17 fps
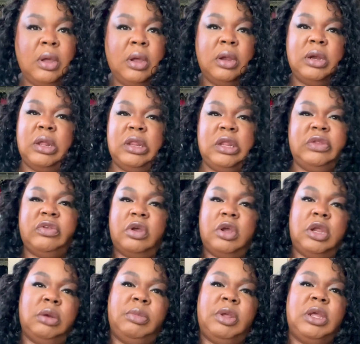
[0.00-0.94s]
Now these are
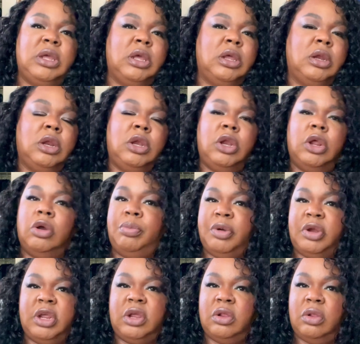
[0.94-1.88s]
going to be in no
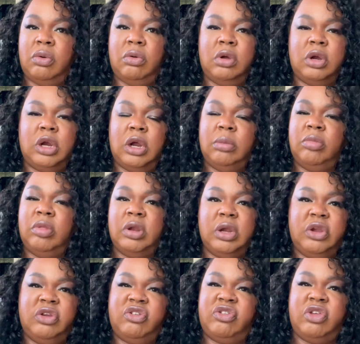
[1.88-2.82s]
particular order. I'm
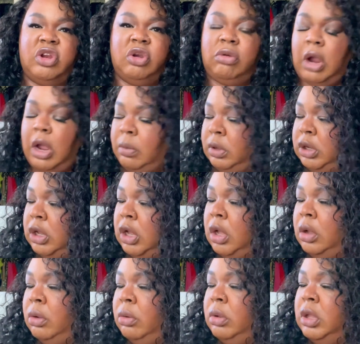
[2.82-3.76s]
literally just going to grab and
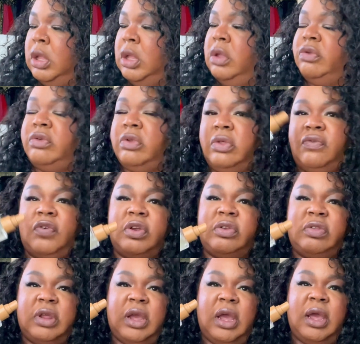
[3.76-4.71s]
go. So the first
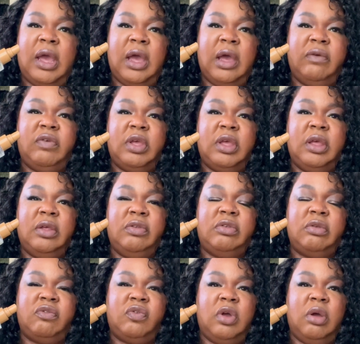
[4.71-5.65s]
thing I have is
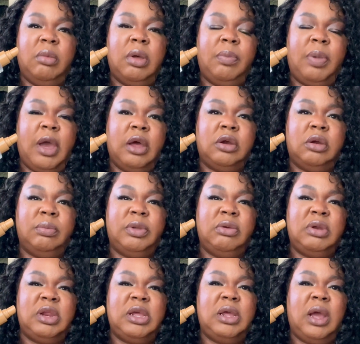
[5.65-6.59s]
from Pattern
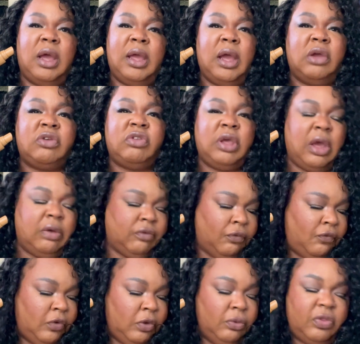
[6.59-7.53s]
Beauty. I actually have a
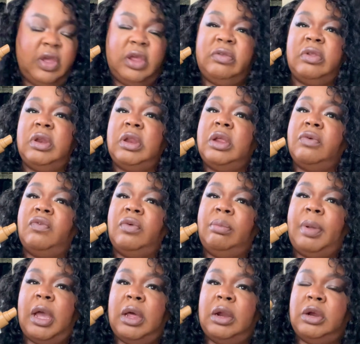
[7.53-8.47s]
few things in here from
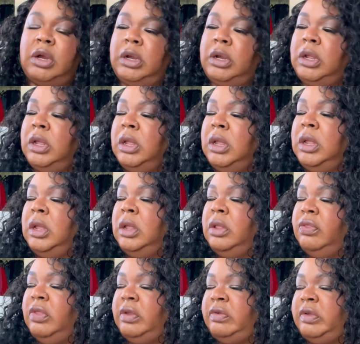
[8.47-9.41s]
Pattern.
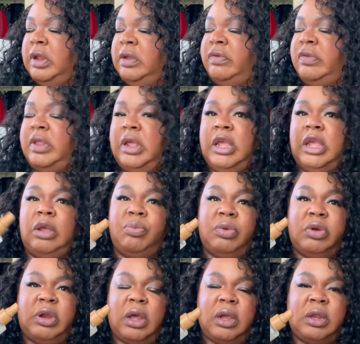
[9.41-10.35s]
This is the heat
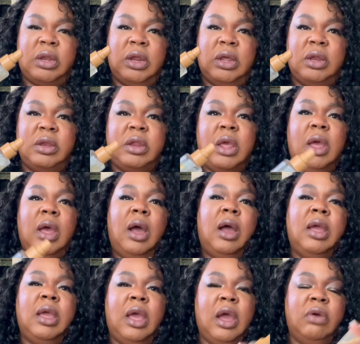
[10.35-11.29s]
protectant.
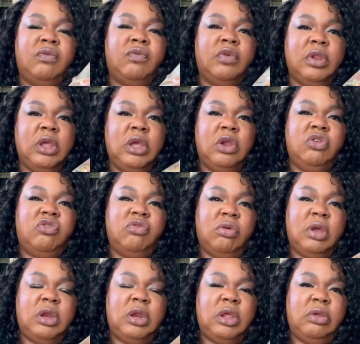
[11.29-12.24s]
I have really
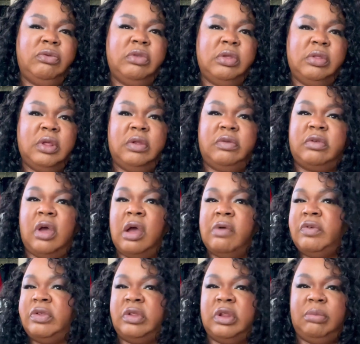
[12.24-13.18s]
enjoyed using this.
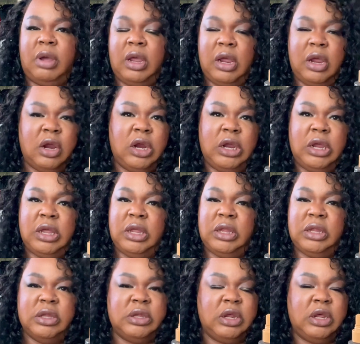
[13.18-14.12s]
Obviously my hair
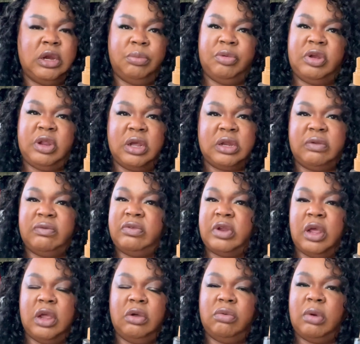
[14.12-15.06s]
is in a protective
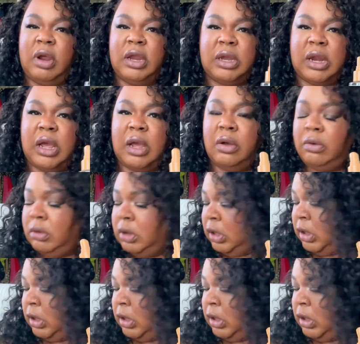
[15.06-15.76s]
style right now,